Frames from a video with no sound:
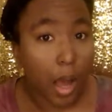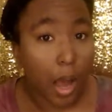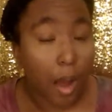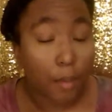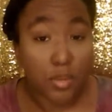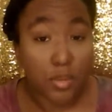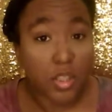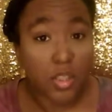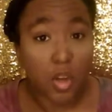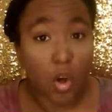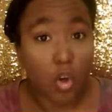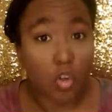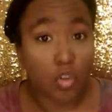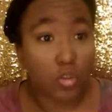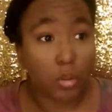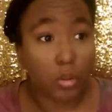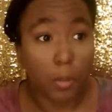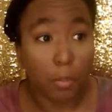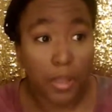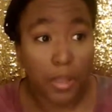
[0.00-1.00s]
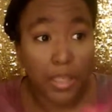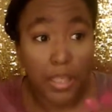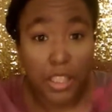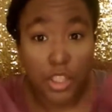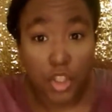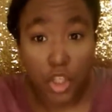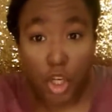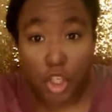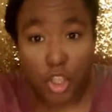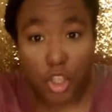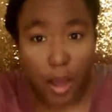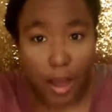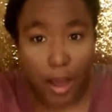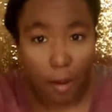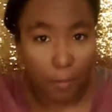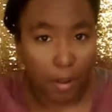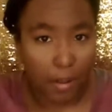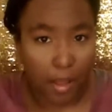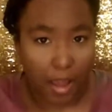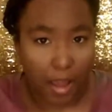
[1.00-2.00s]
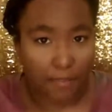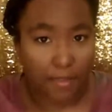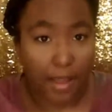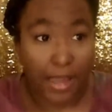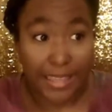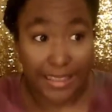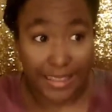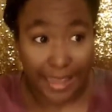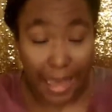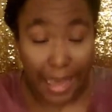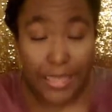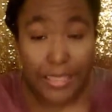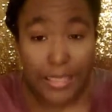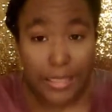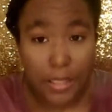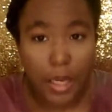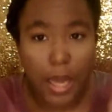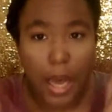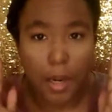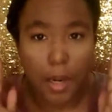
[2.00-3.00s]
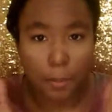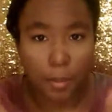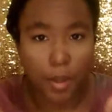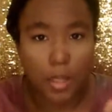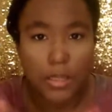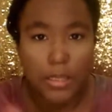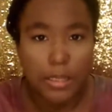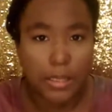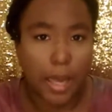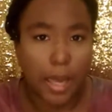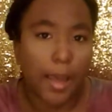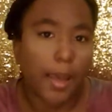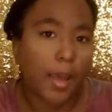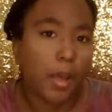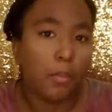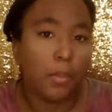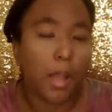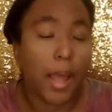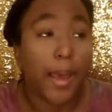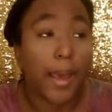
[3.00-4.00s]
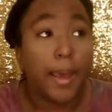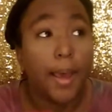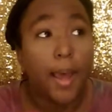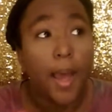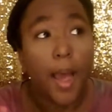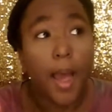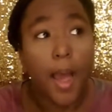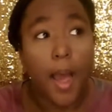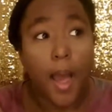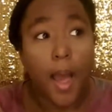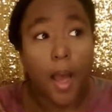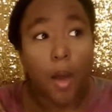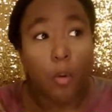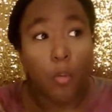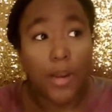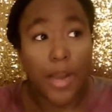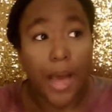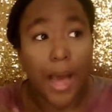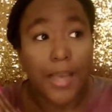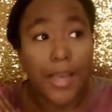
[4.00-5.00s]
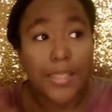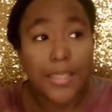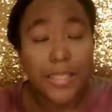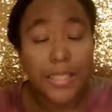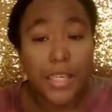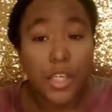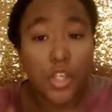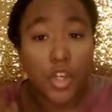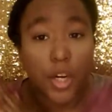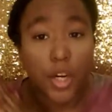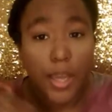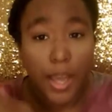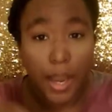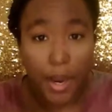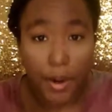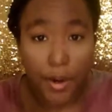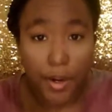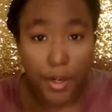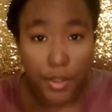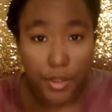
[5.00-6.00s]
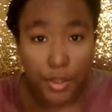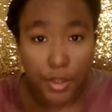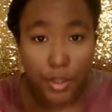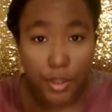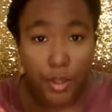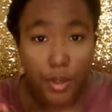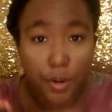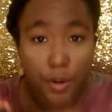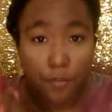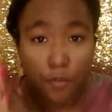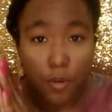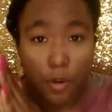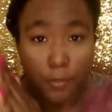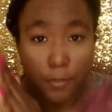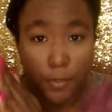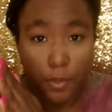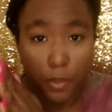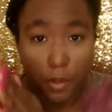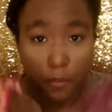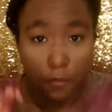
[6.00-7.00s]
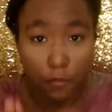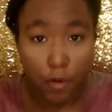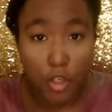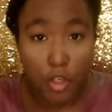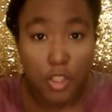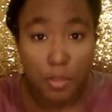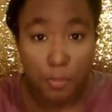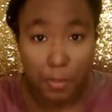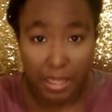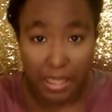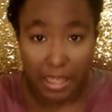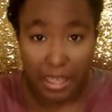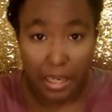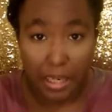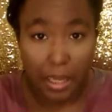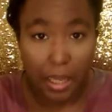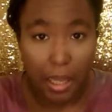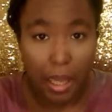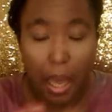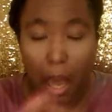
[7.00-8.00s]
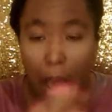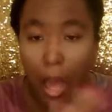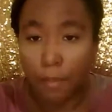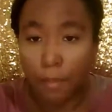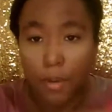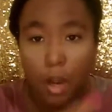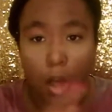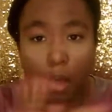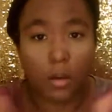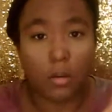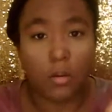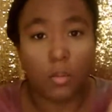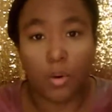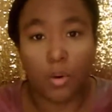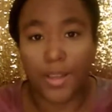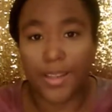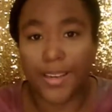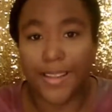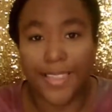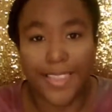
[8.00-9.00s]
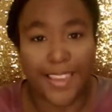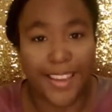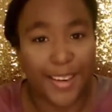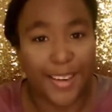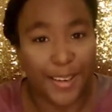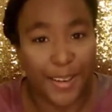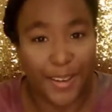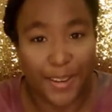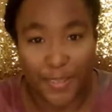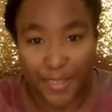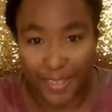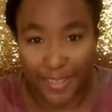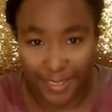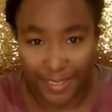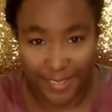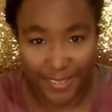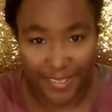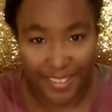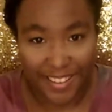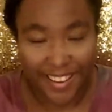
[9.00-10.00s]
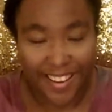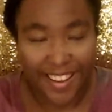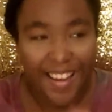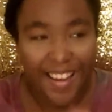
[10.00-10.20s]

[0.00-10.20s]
I'm just going to completely shut y'all out my life. Like, that's the kind of person I am. Like, when I see your character from the first beginning, I'm not going to want anything to do with you.